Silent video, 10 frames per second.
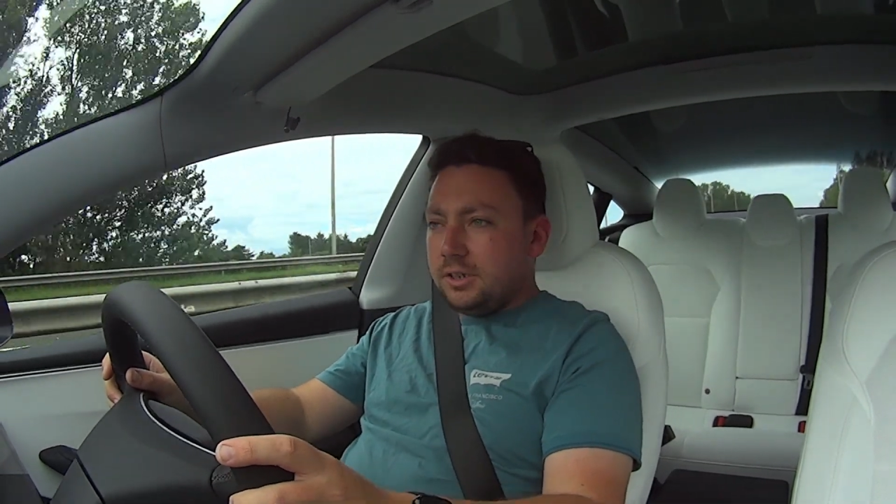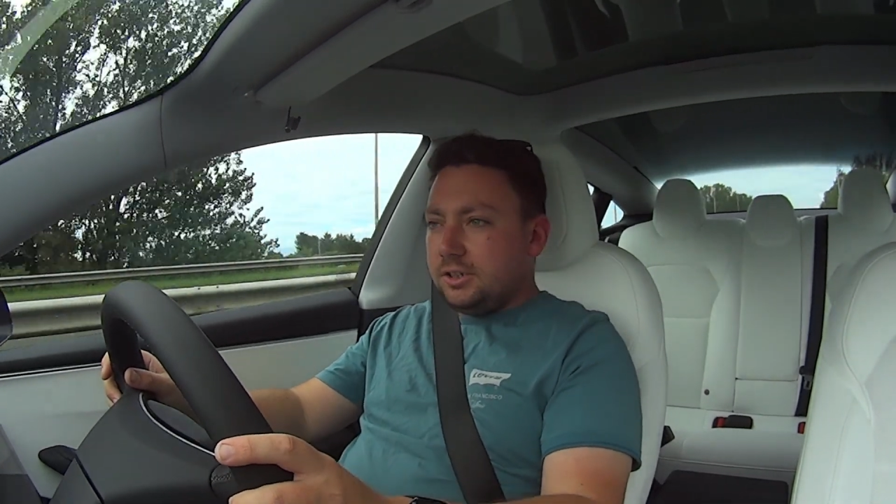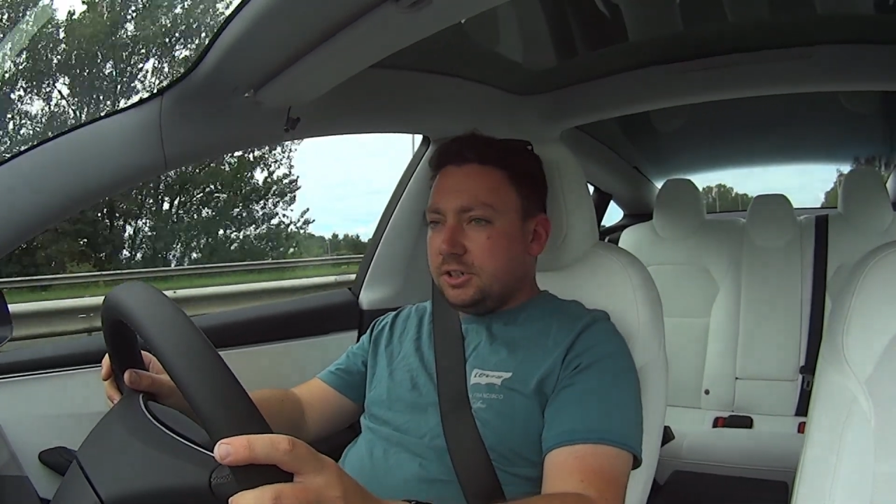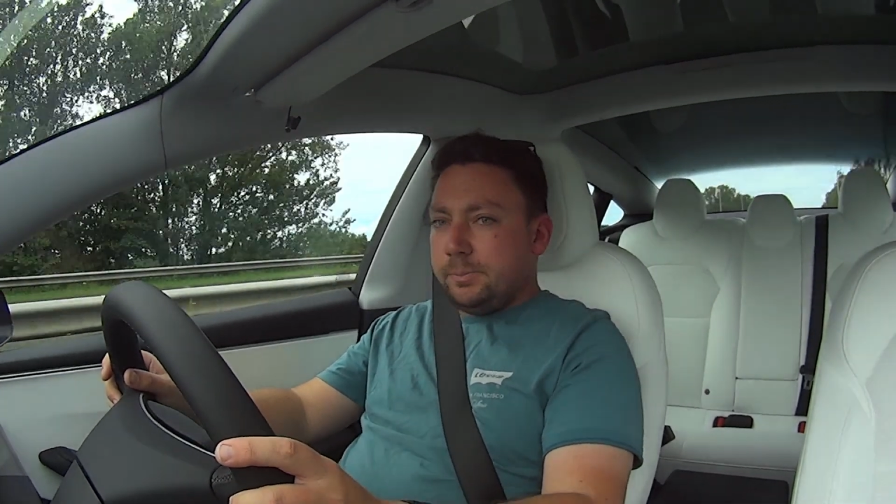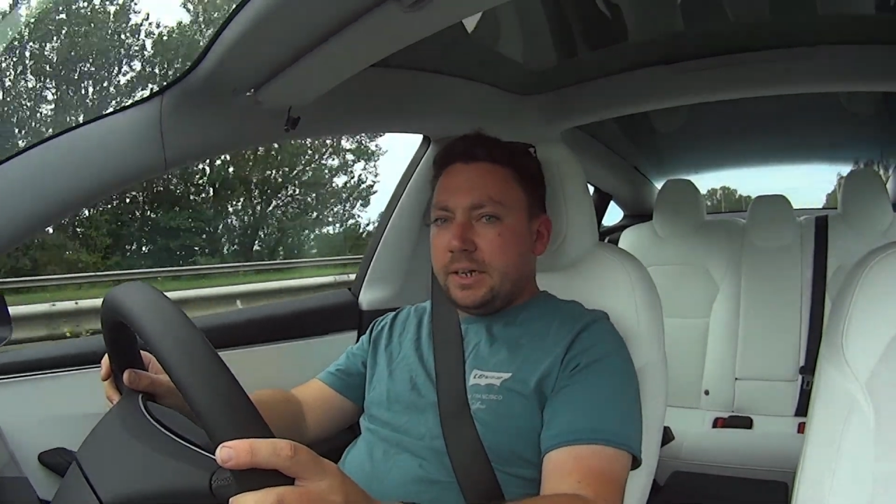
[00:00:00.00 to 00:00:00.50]
it
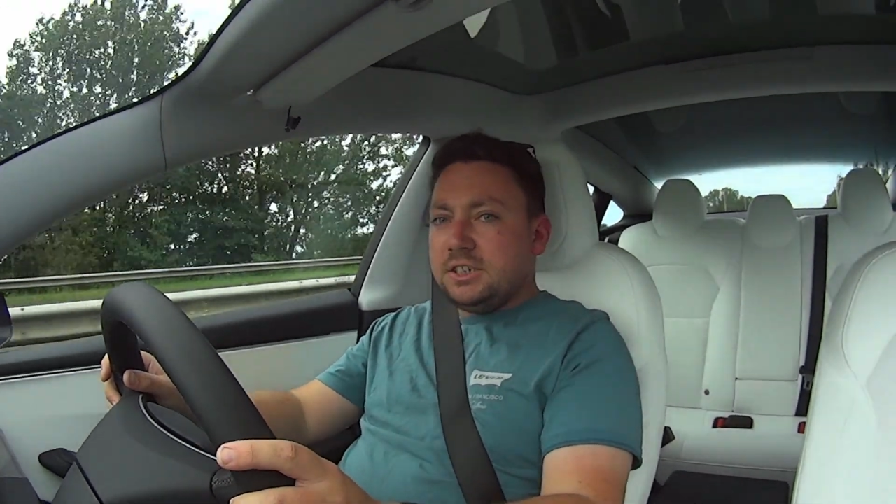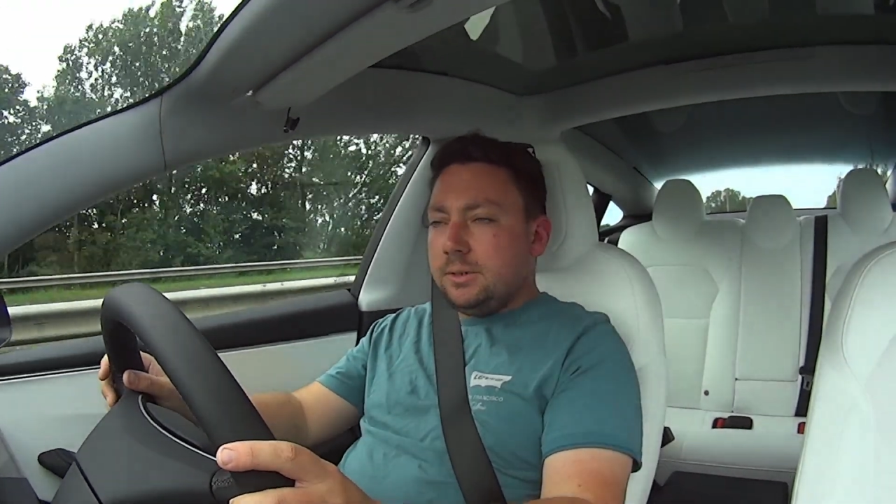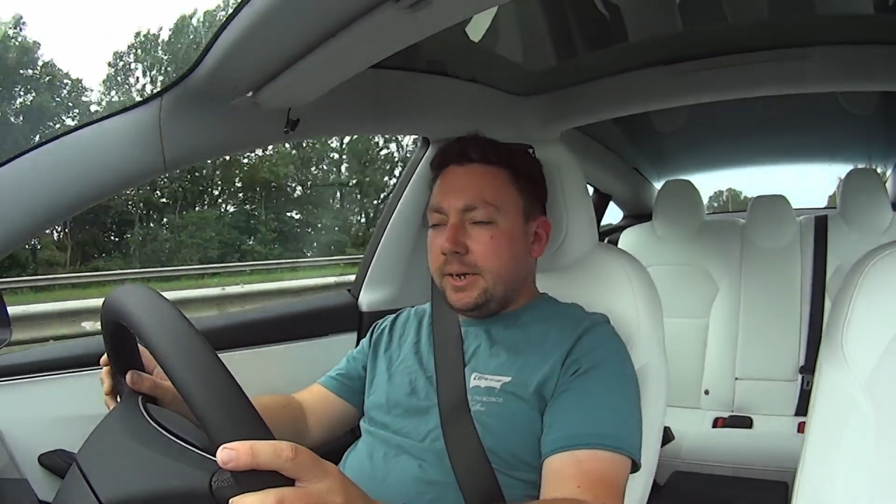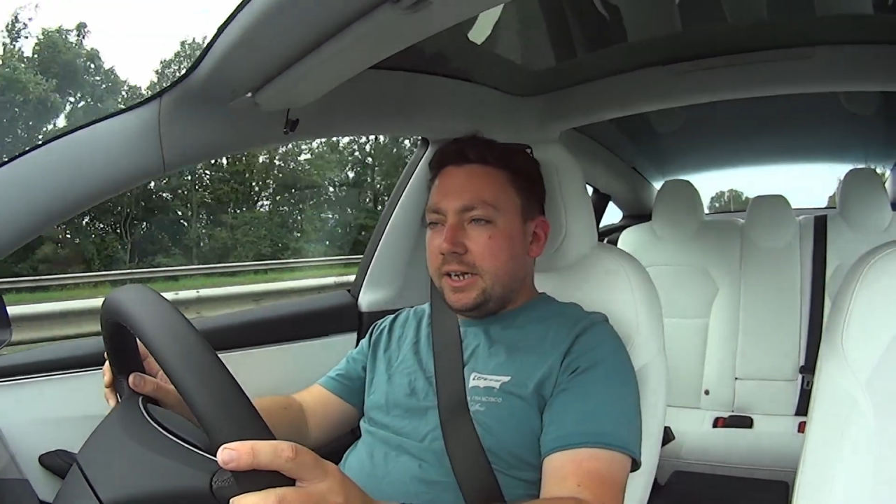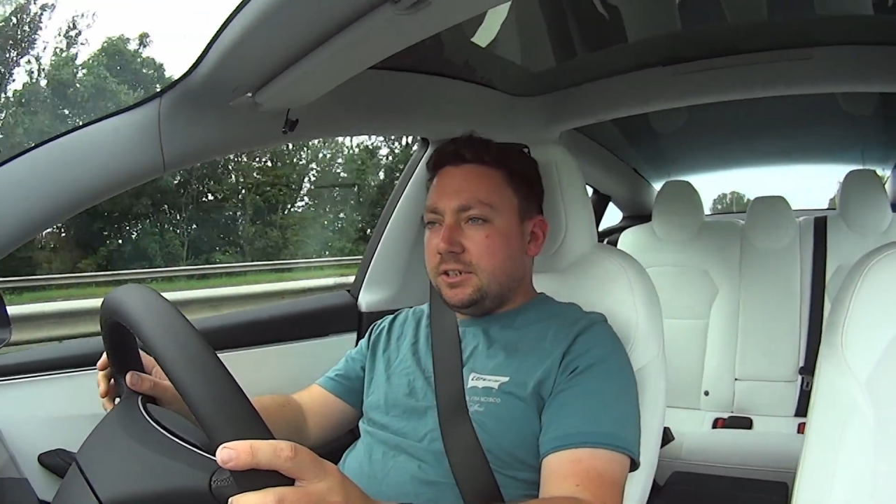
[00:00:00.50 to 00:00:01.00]
just pins you
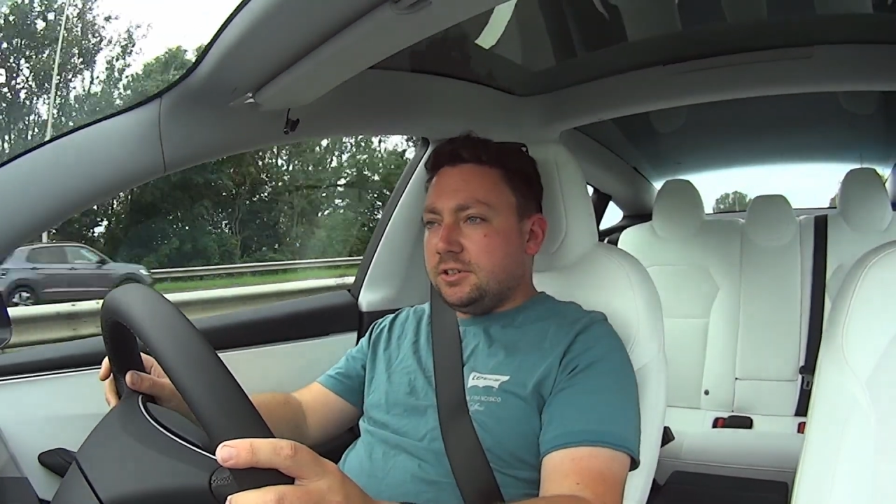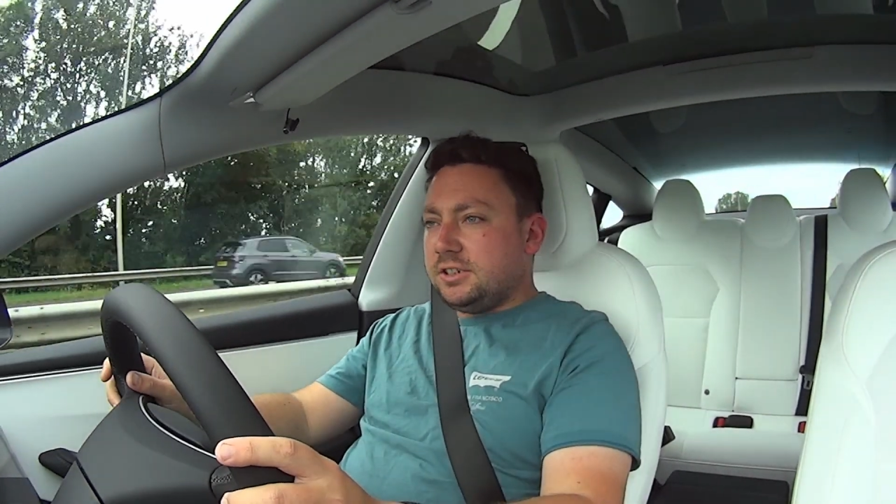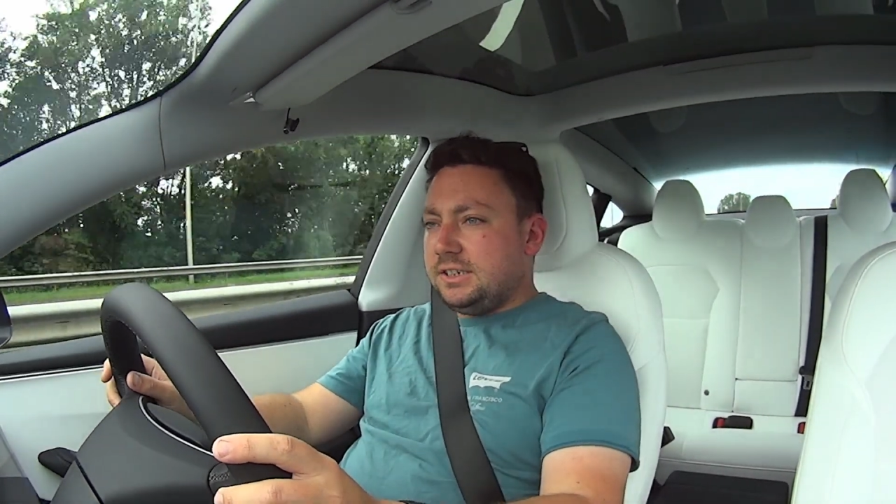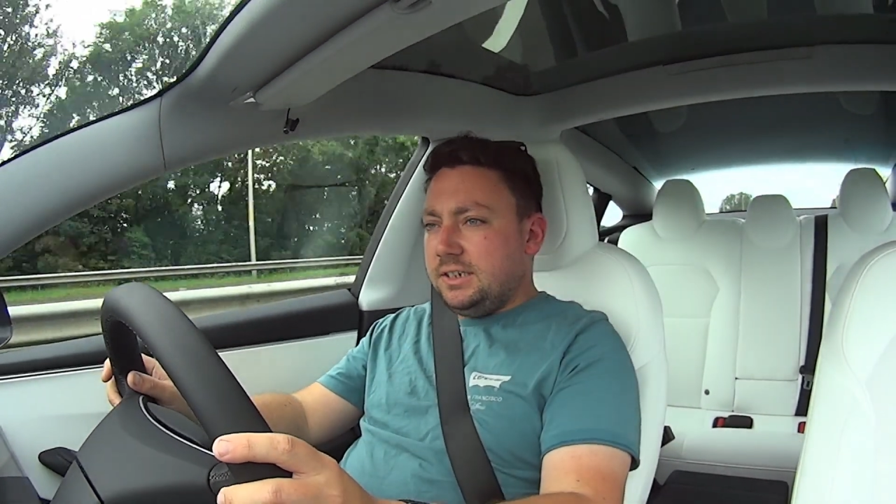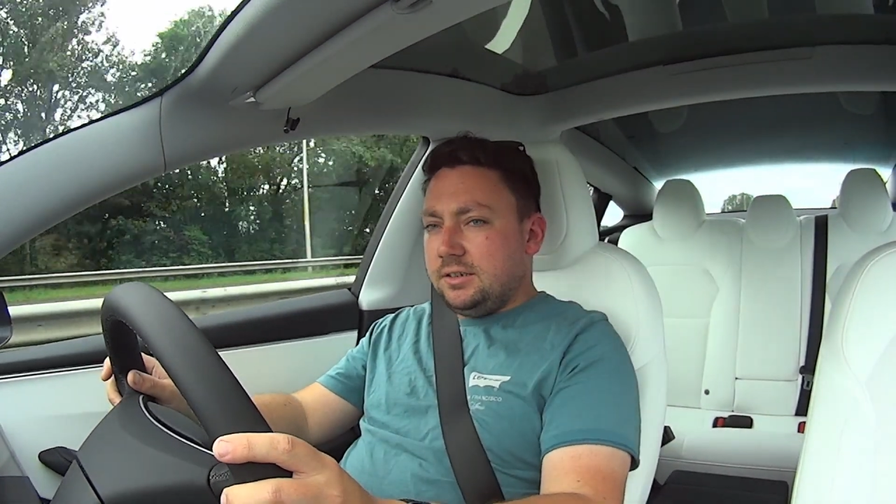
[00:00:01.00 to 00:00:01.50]
back in your
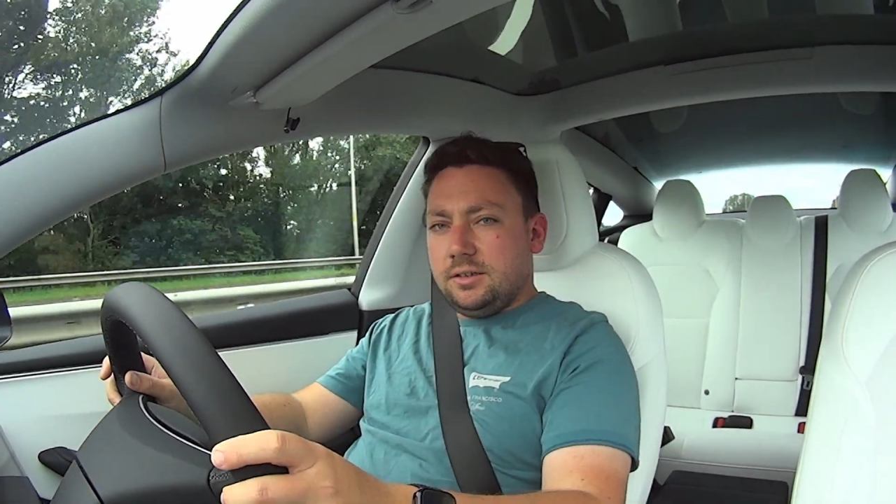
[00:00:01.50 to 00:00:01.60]
seat.